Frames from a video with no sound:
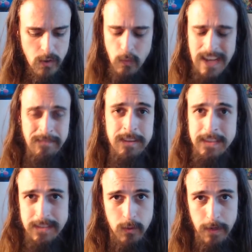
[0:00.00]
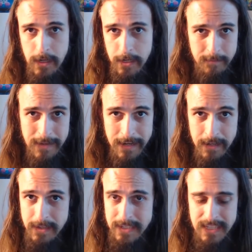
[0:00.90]
everything that's going on in the body,
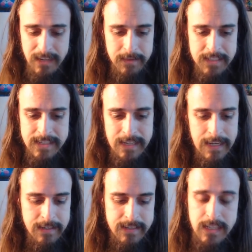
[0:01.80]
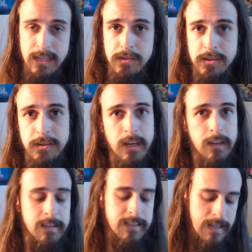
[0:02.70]
even the slightest itch,
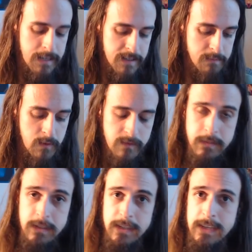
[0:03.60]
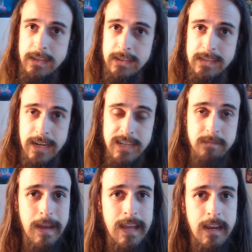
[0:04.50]
the slightest movement, the slightest
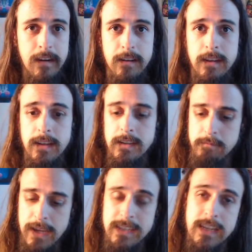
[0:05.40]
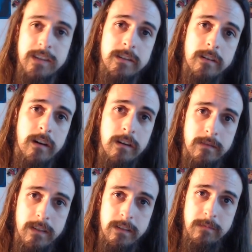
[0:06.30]
pain. Pay attention to all of
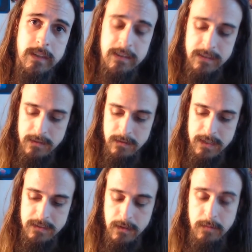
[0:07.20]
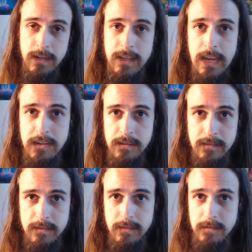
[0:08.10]
it, because it's a
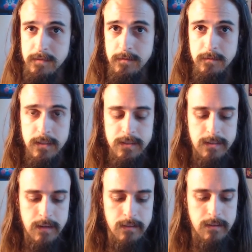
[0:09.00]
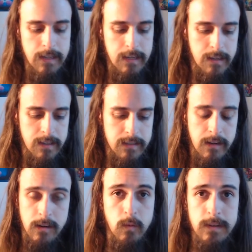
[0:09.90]
communications. It's not a
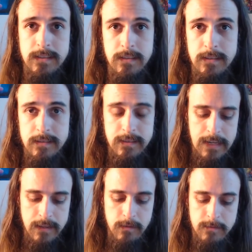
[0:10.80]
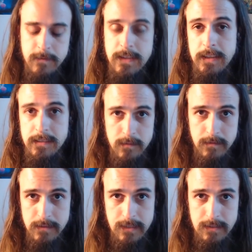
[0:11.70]
coincidence that you're feeling certain
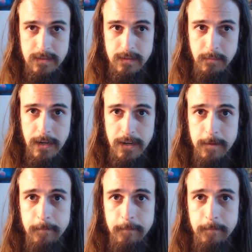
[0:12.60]
things in the body.